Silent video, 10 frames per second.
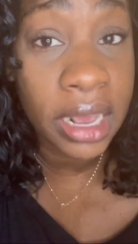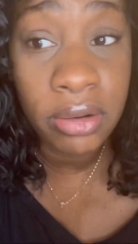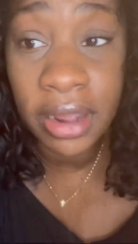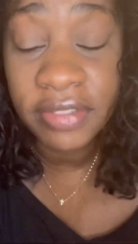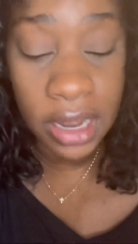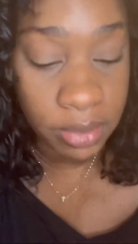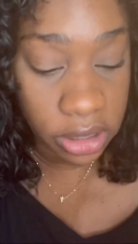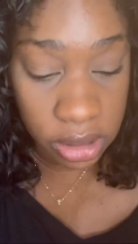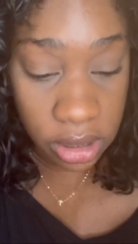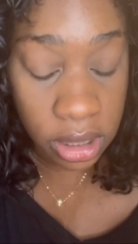I don't have time to
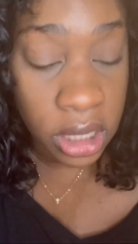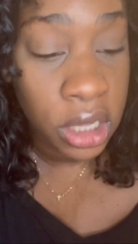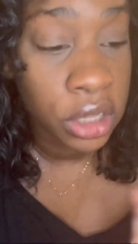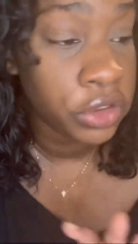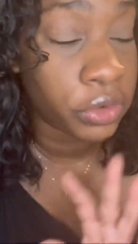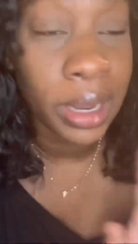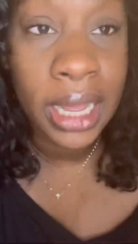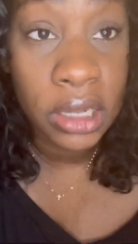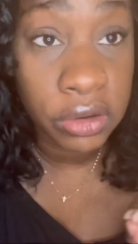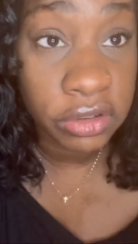cook. So I
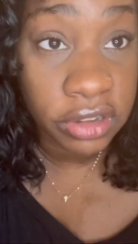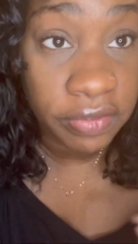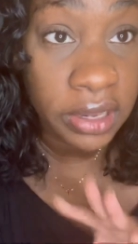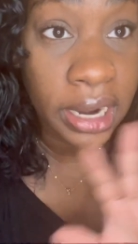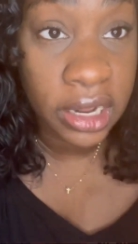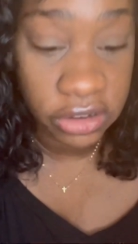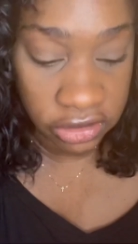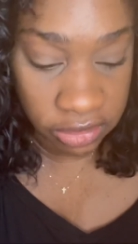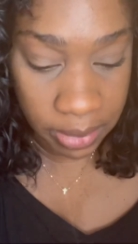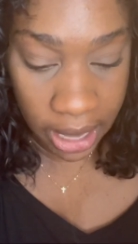got little stuff that I can
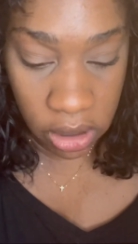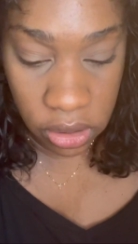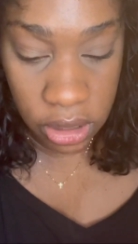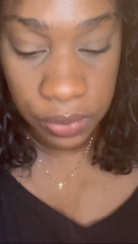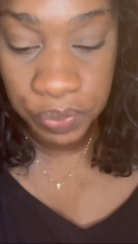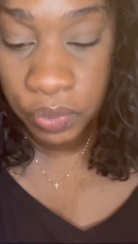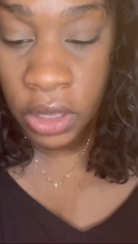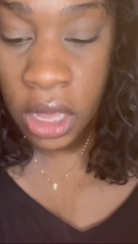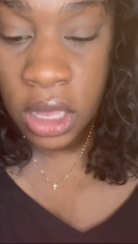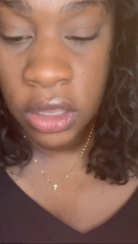just smack on.
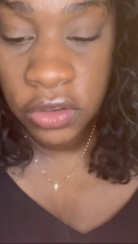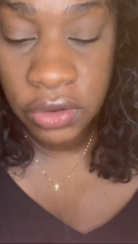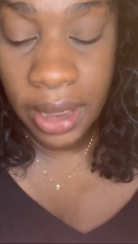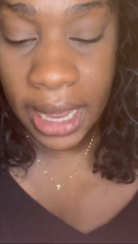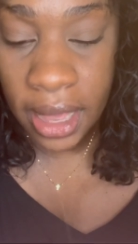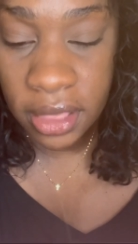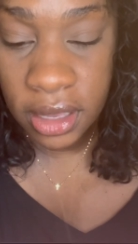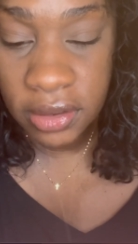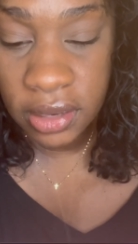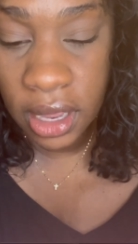So I got
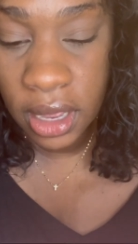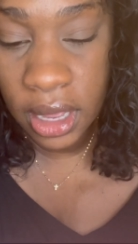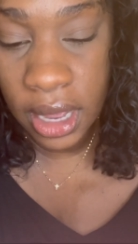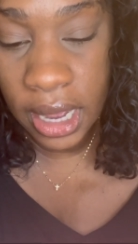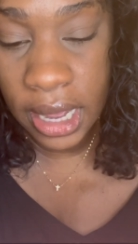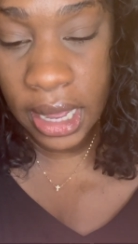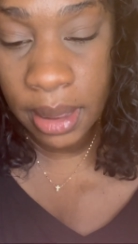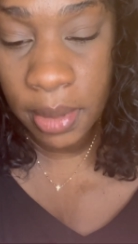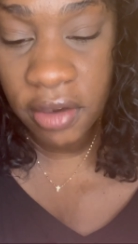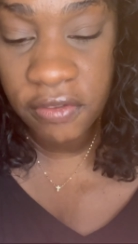this
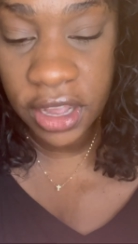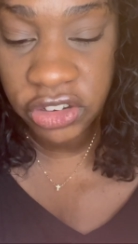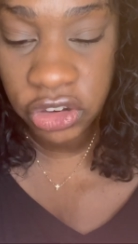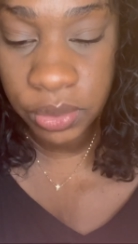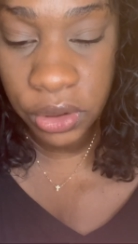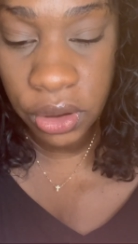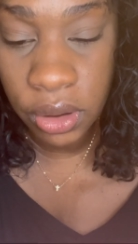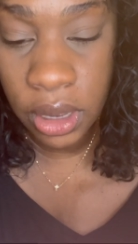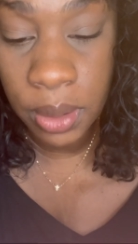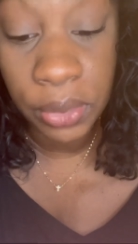
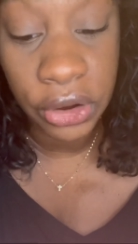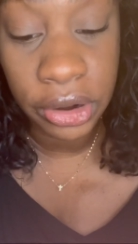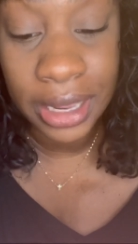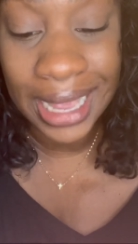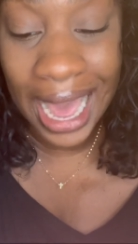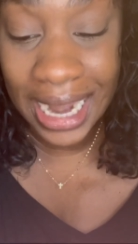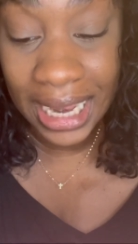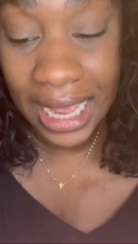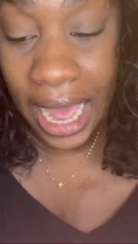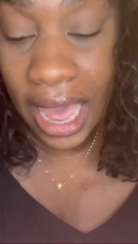vegetable
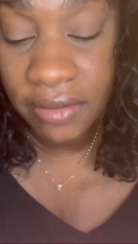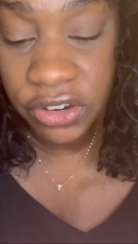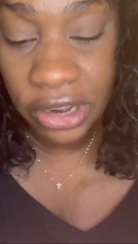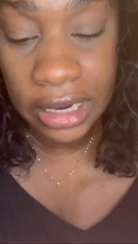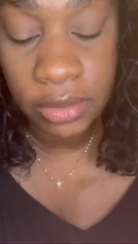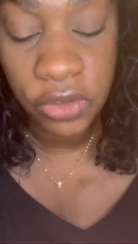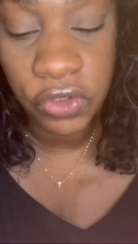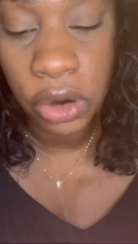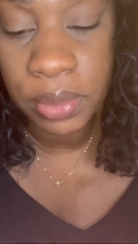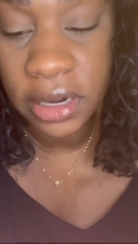biryani. I haven't tried this
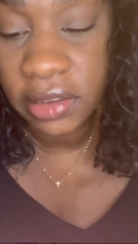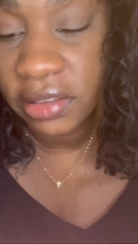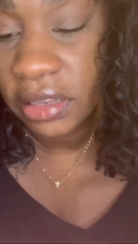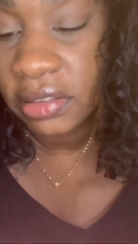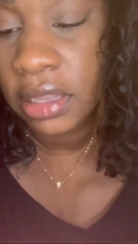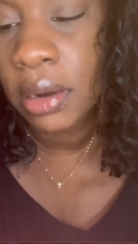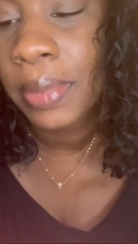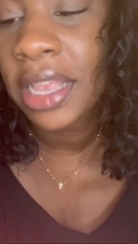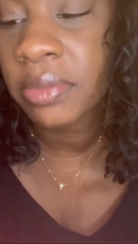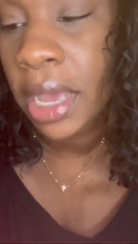before, but it's seasoned
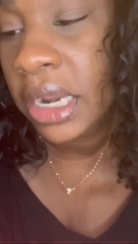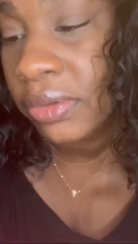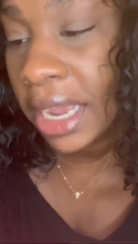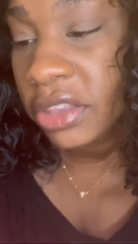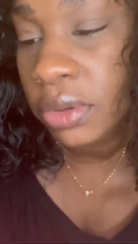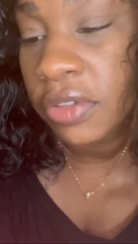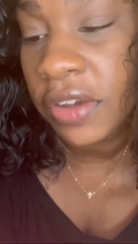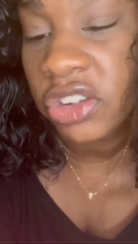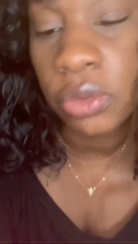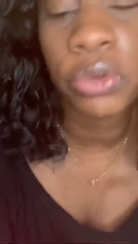basmati rice with
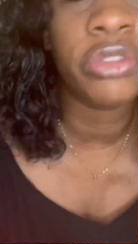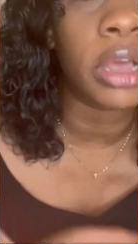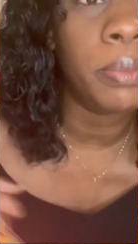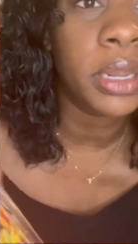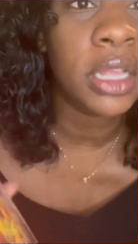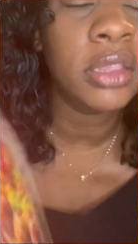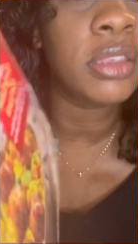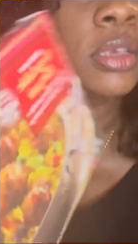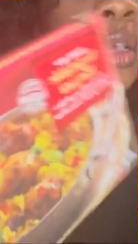vegetable dumplings.